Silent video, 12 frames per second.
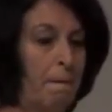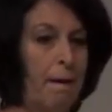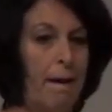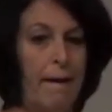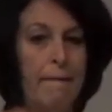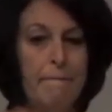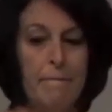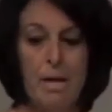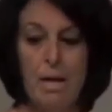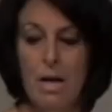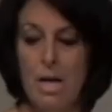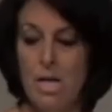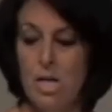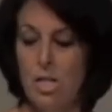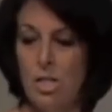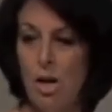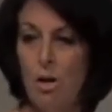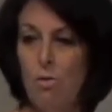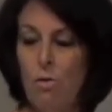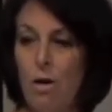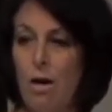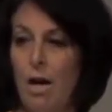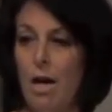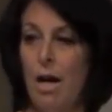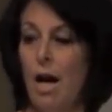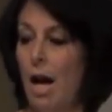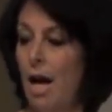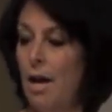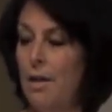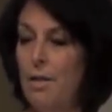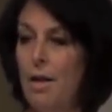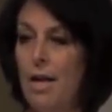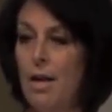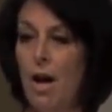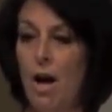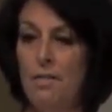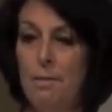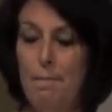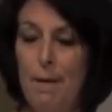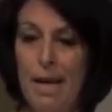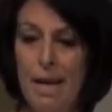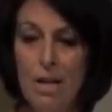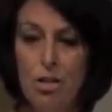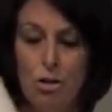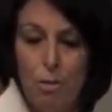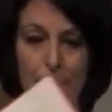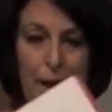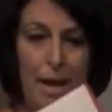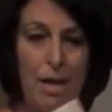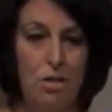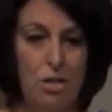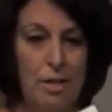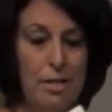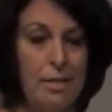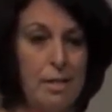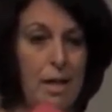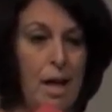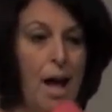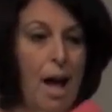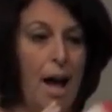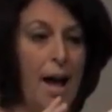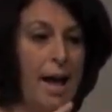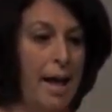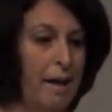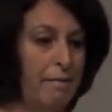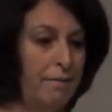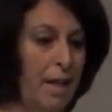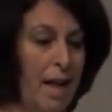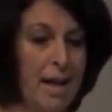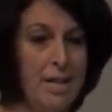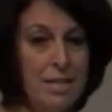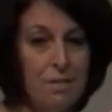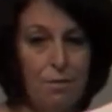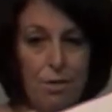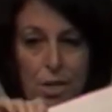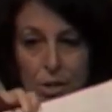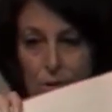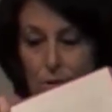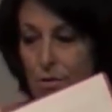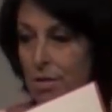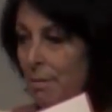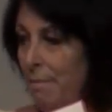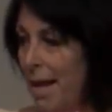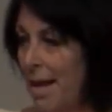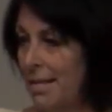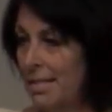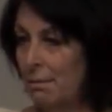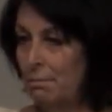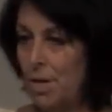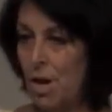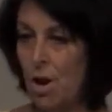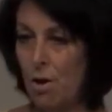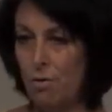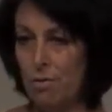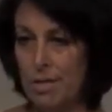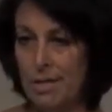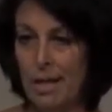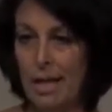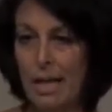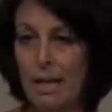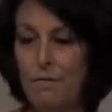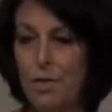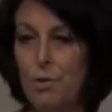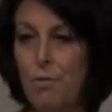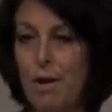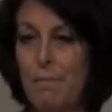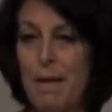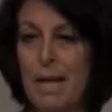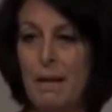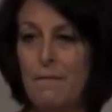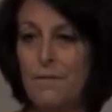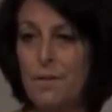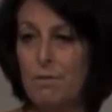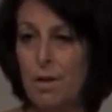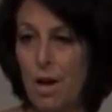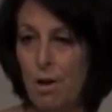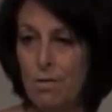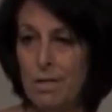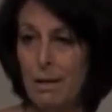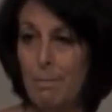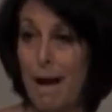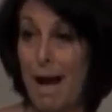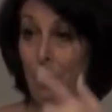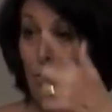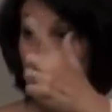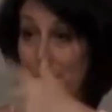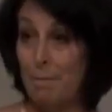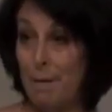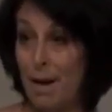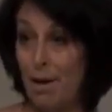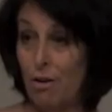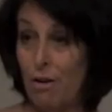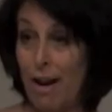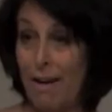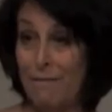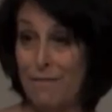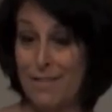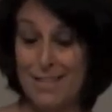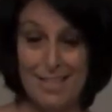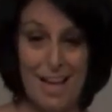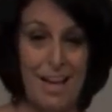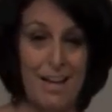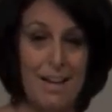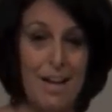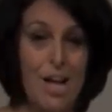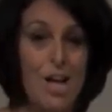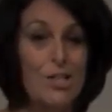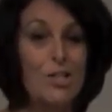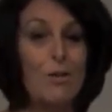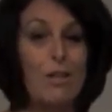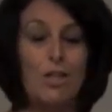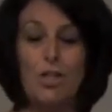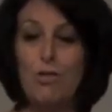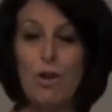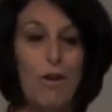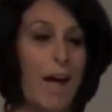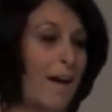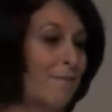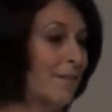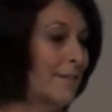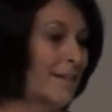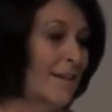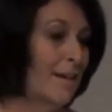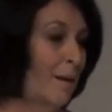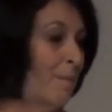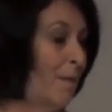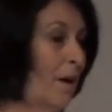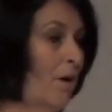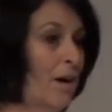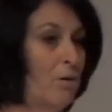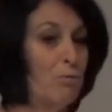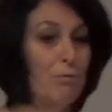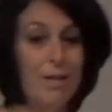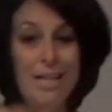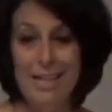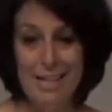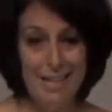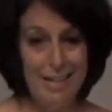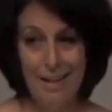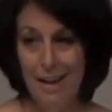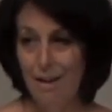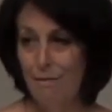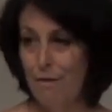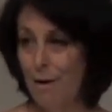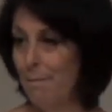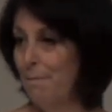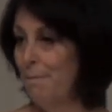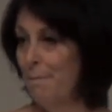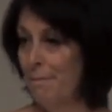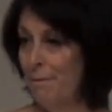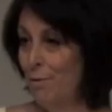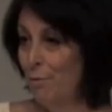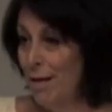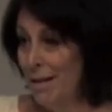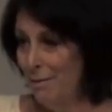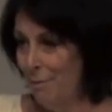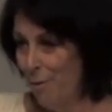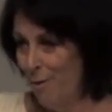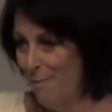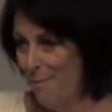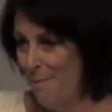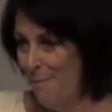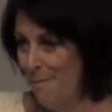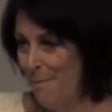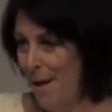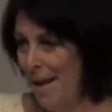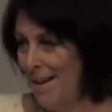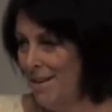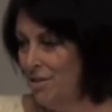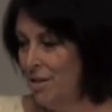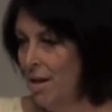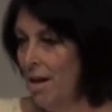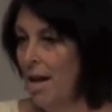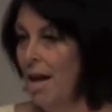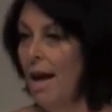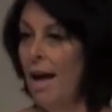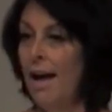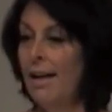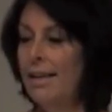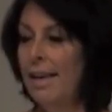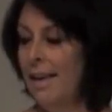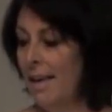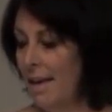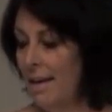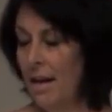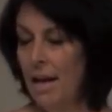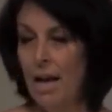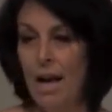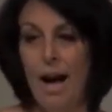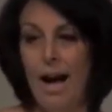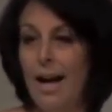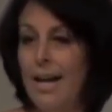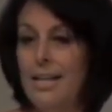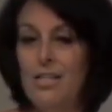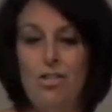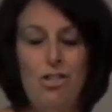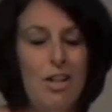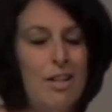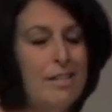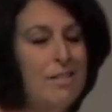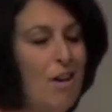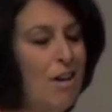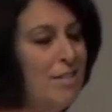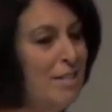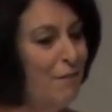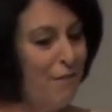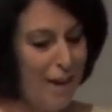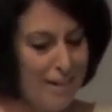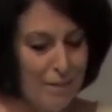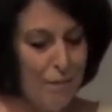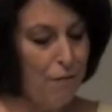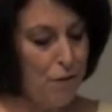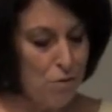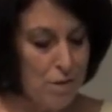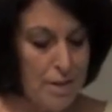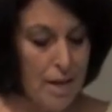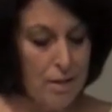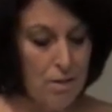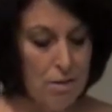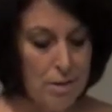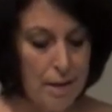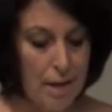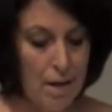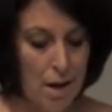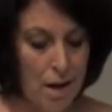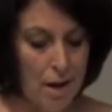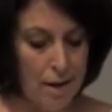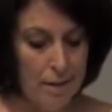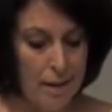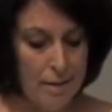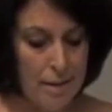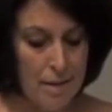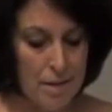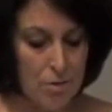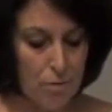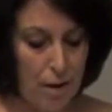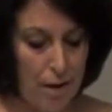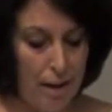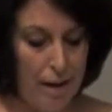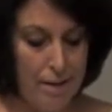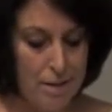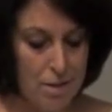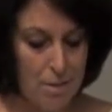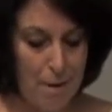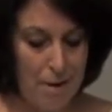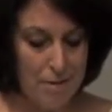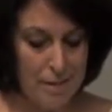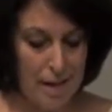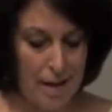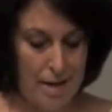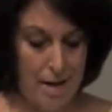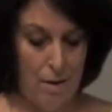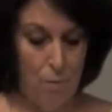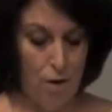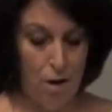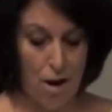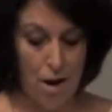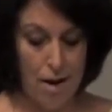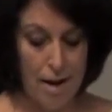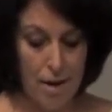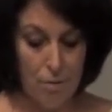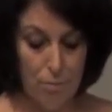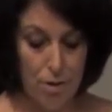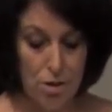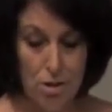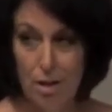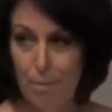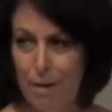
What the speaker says: Okay? So on the picture pages, I have lines for you to make some notes. If you want to make a few notes about what the paragraph said, so that you don't have to stand up there and read from the written word page. Again, it's just not as effective if you stand there and say, God led the Israelites to Mount Sinai, where God had originally